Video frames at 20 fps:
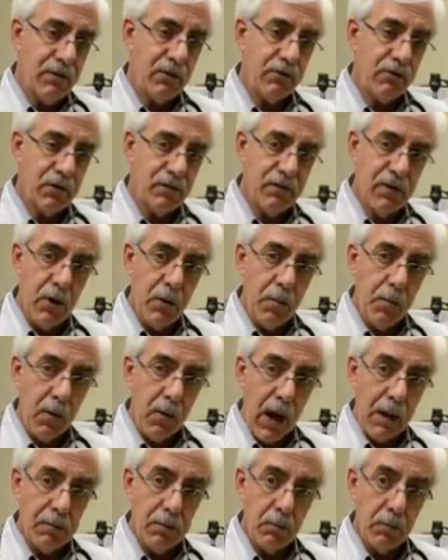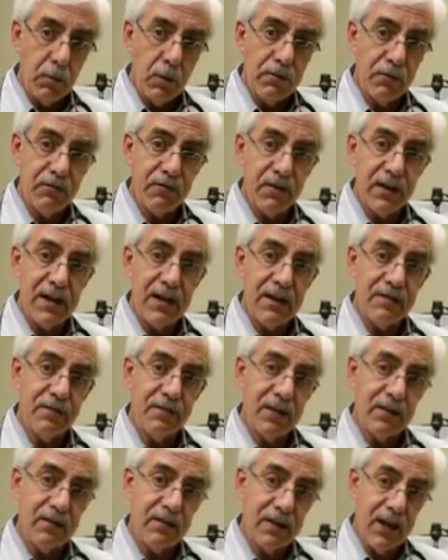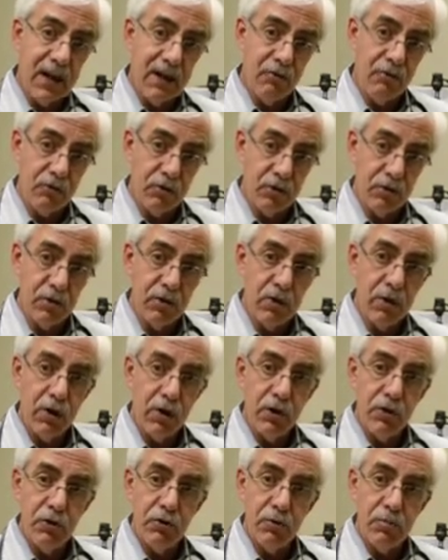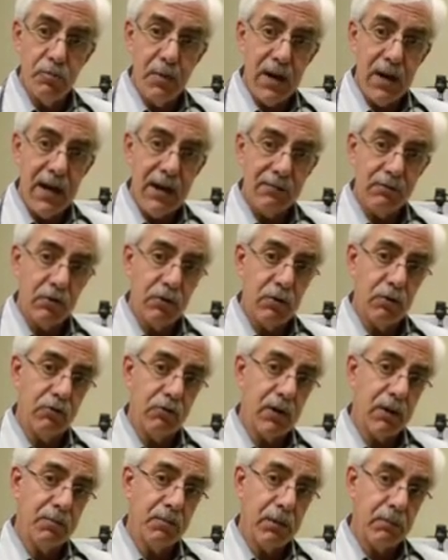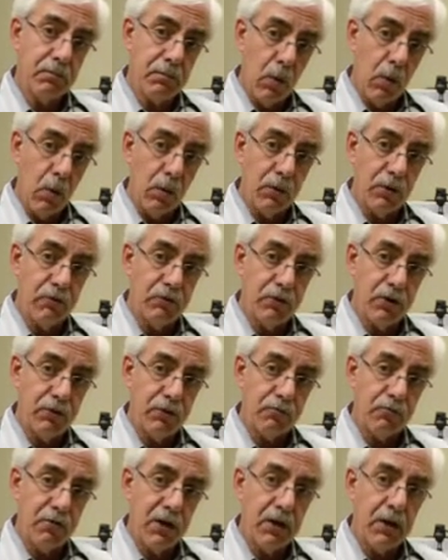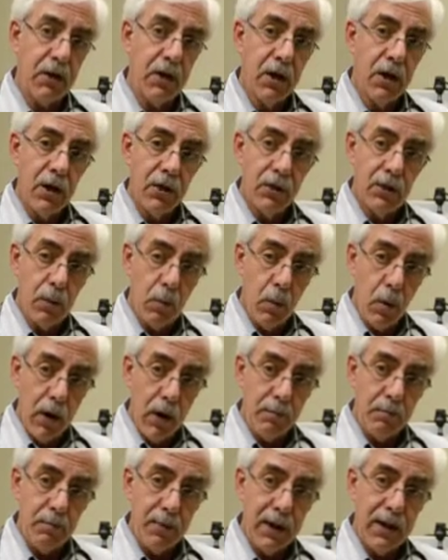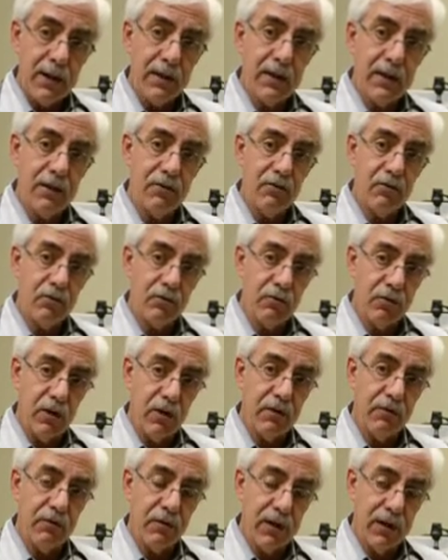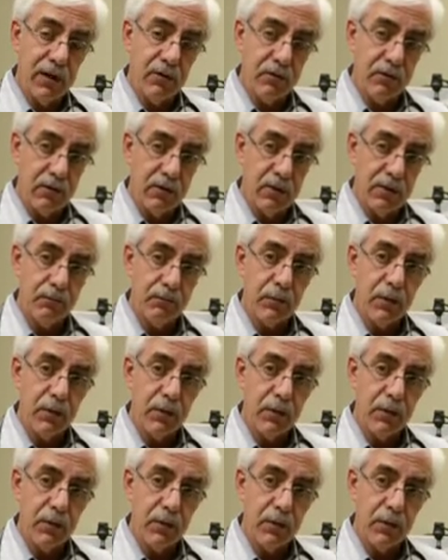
a severe problem with flea infestation, you may have to do something more than just treat the one pet that you see the fleas on.